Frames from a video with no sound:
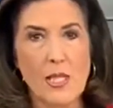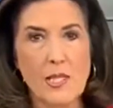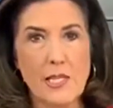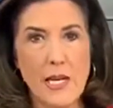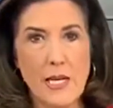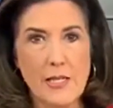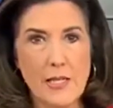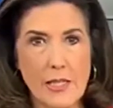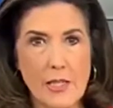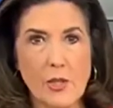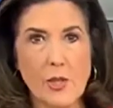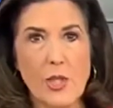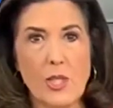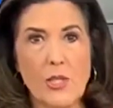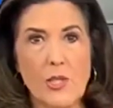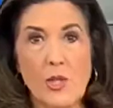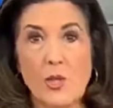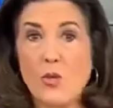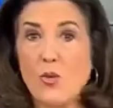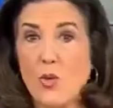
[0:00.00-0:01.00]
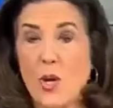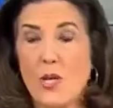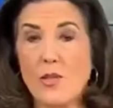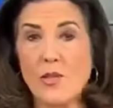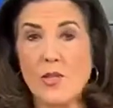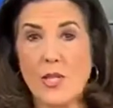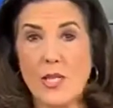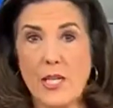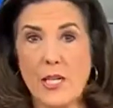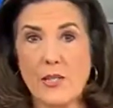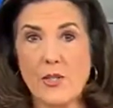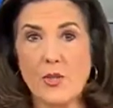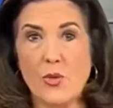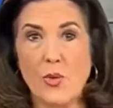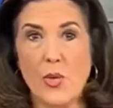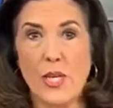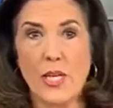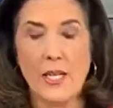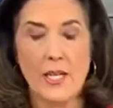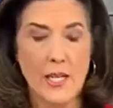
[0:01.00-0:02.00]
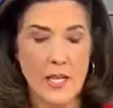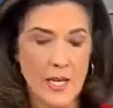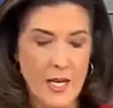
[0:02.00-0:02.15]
technicians across the country.